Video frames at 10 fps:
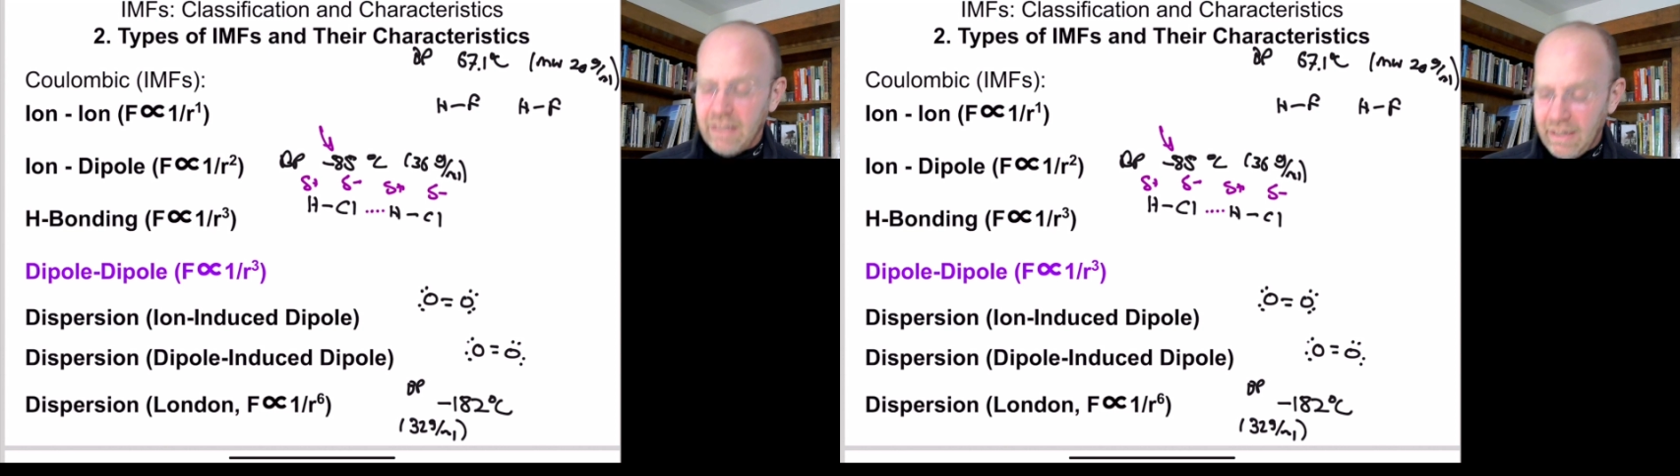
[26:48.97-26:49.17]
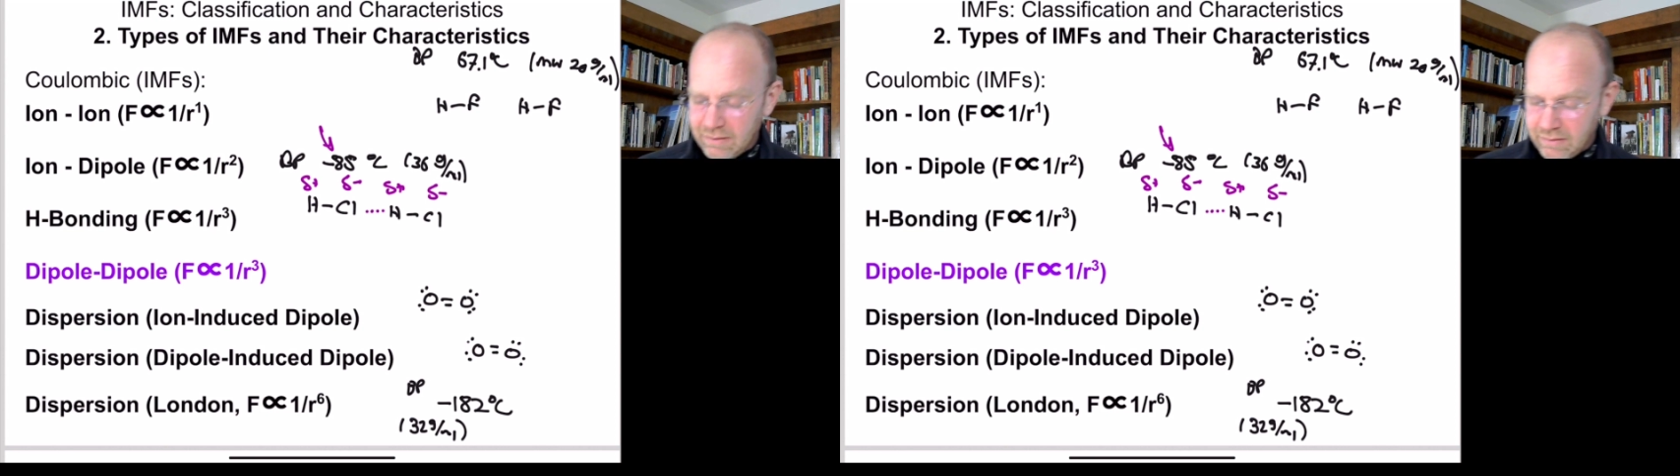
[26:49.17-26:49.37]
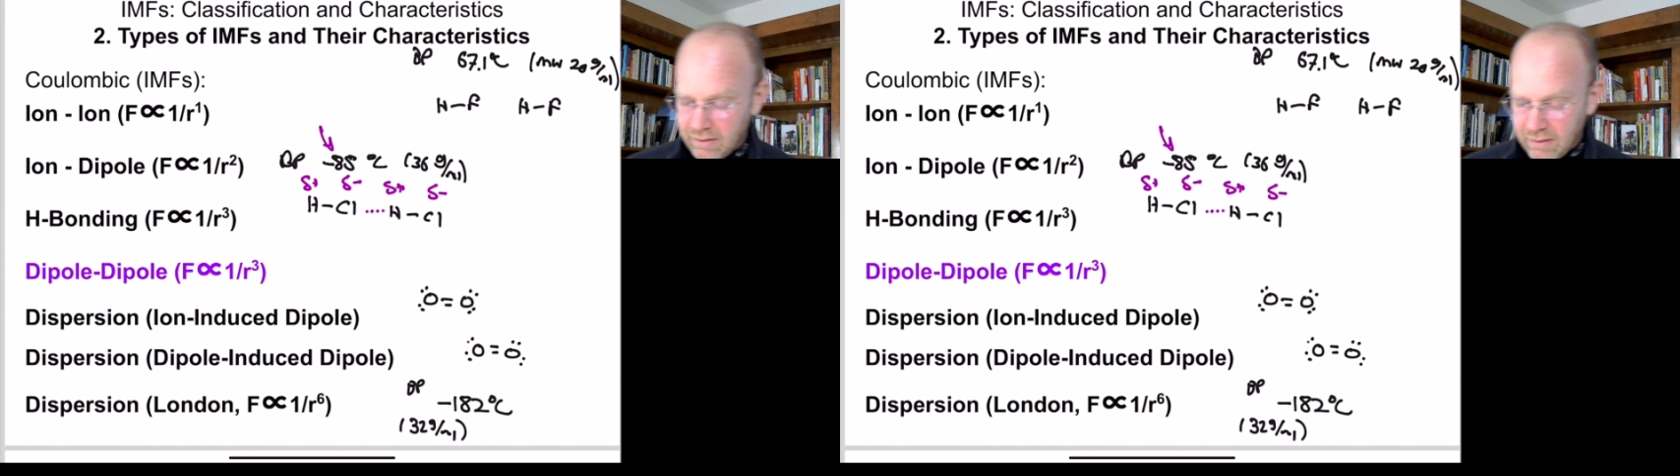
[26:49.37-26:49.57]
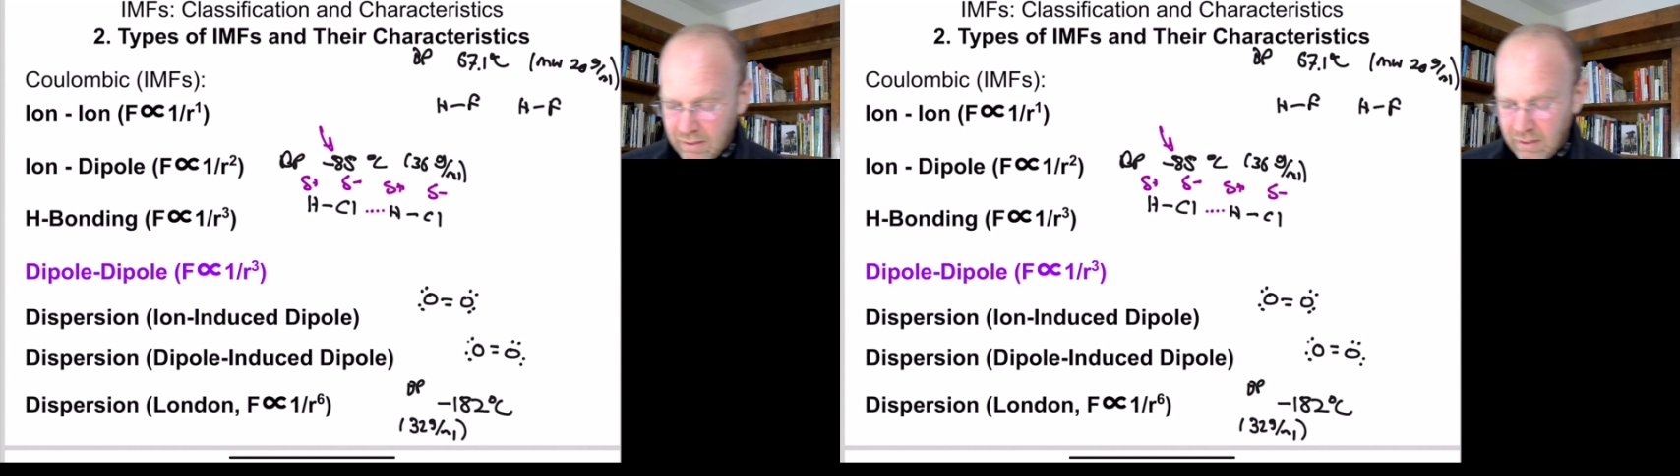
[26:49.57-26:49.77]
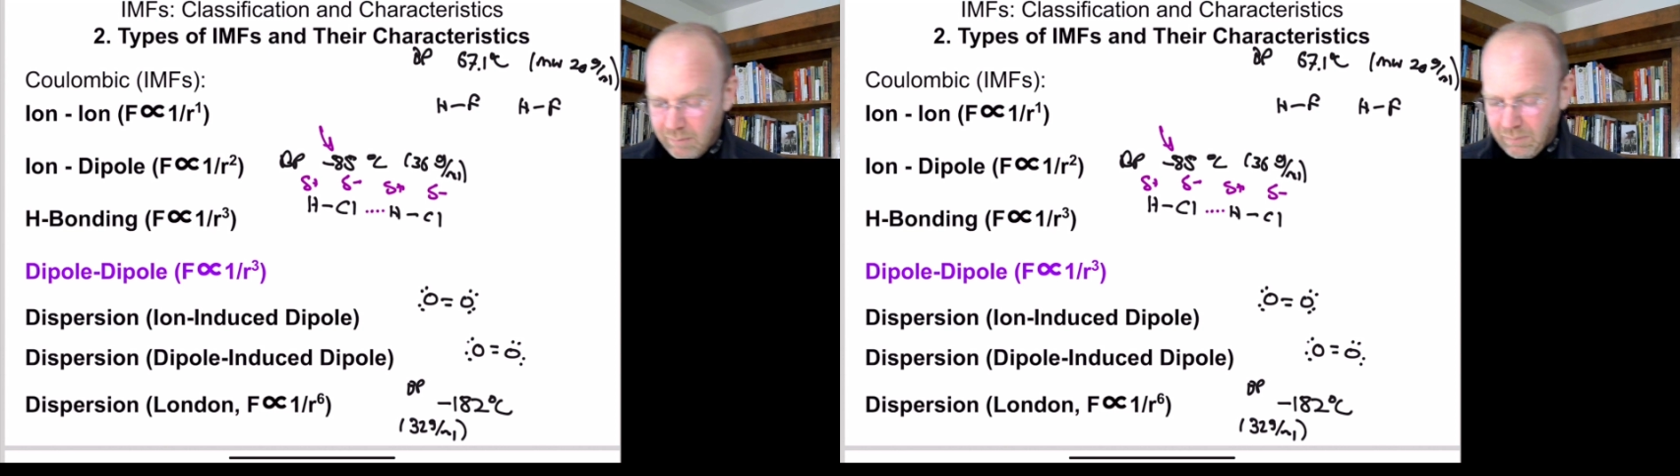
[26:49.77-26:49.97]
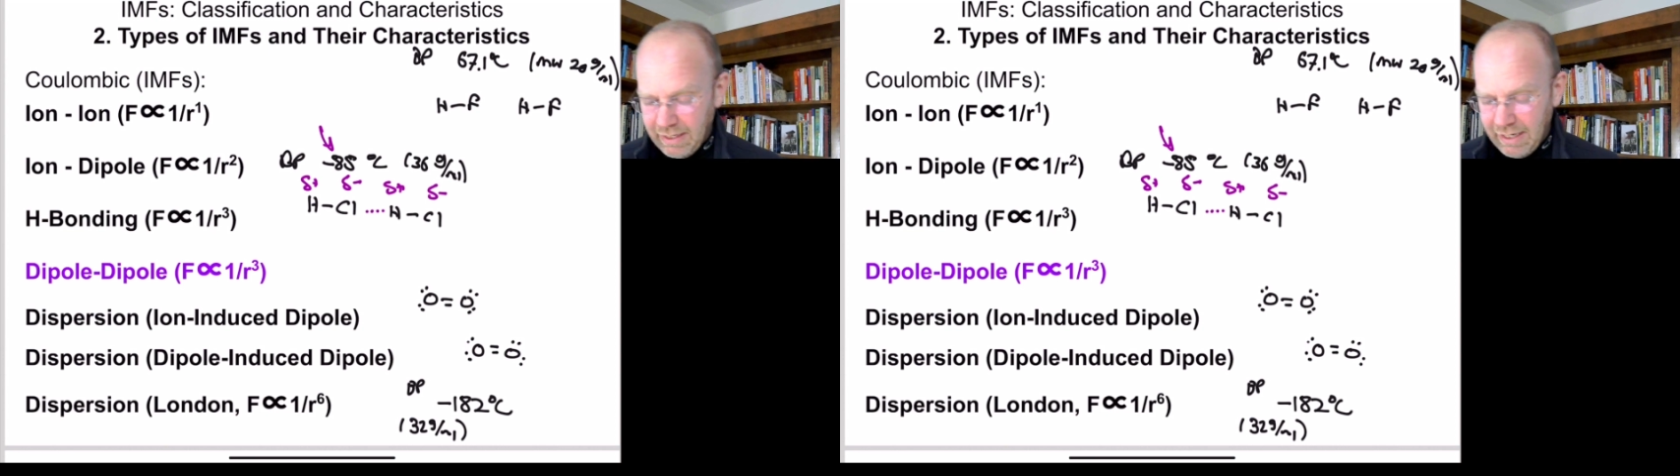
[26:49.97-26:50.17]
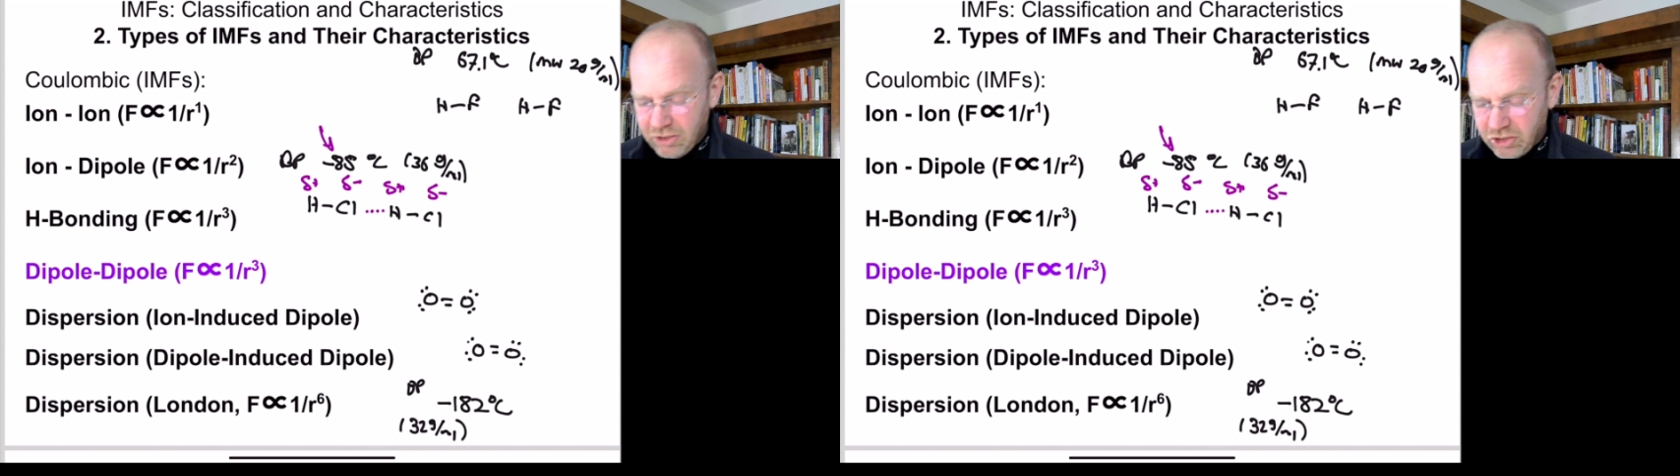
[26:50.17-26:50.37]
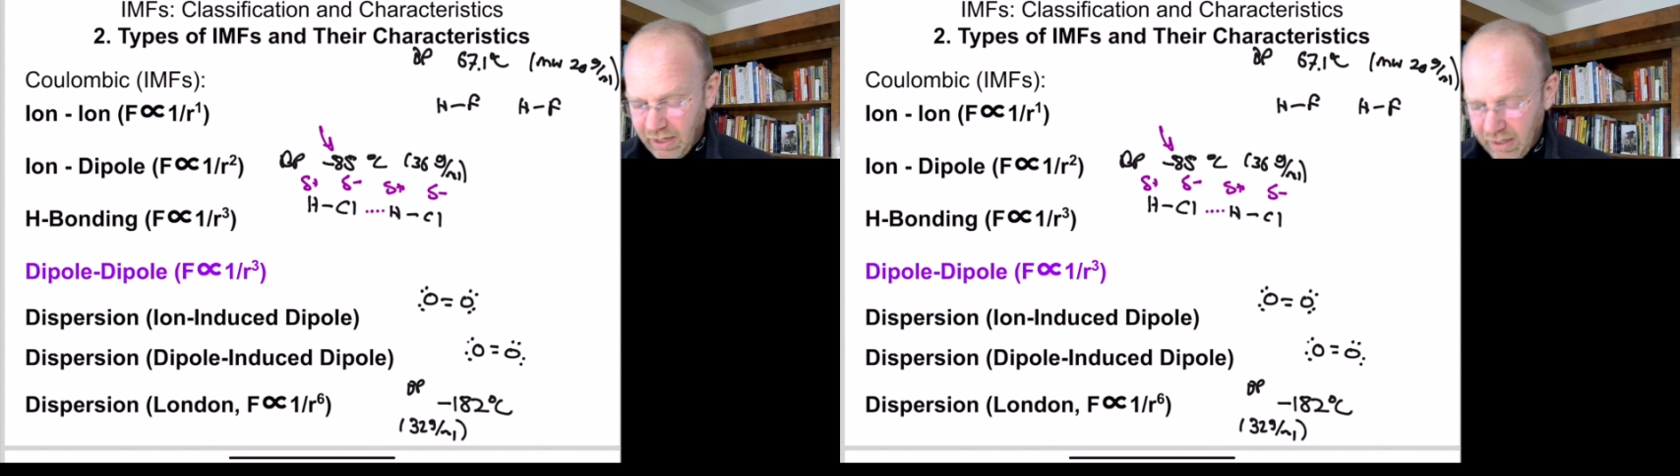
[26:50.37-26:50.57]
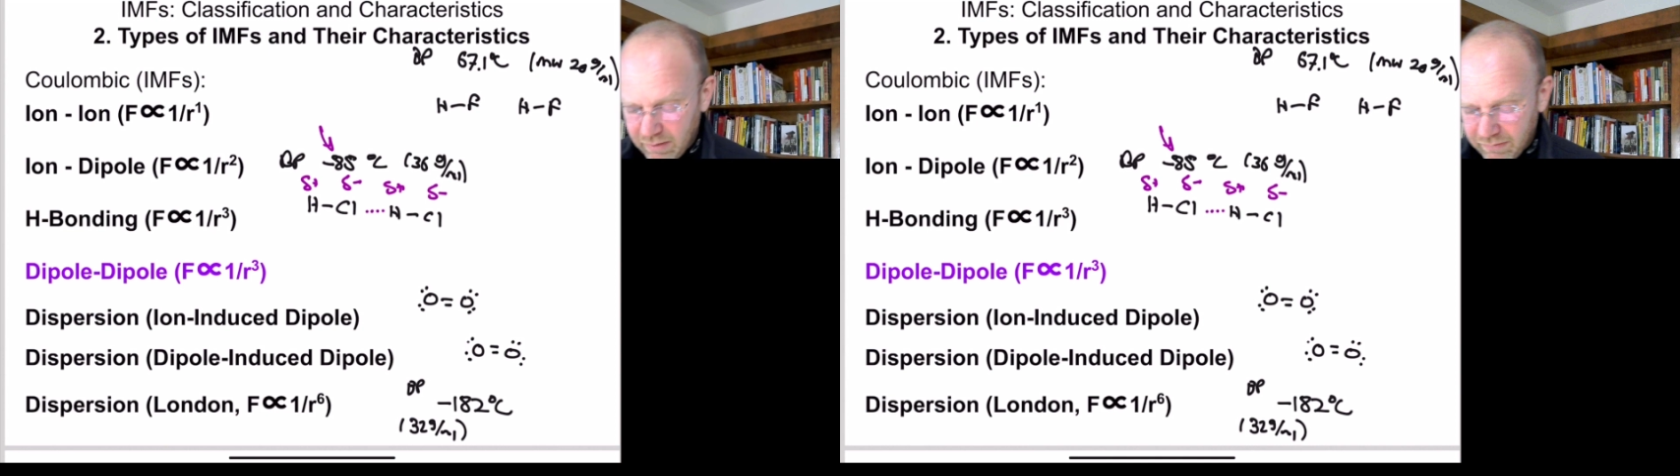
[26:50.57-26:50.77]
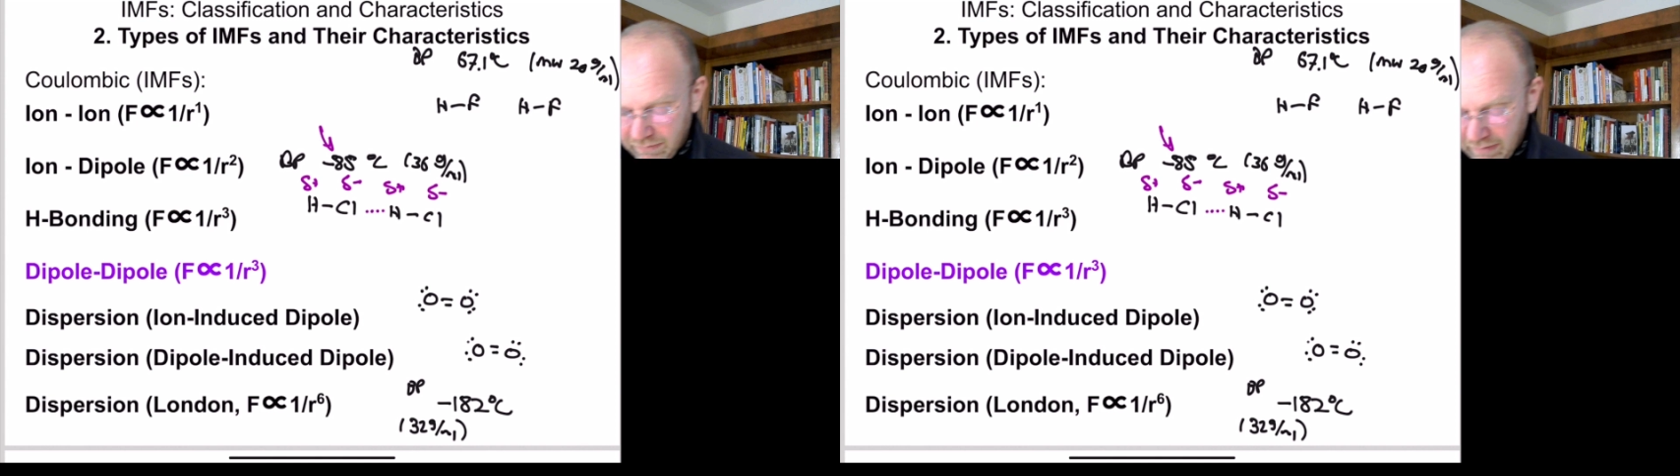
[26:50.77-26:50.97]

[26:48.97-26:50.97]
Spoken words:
acid, but HF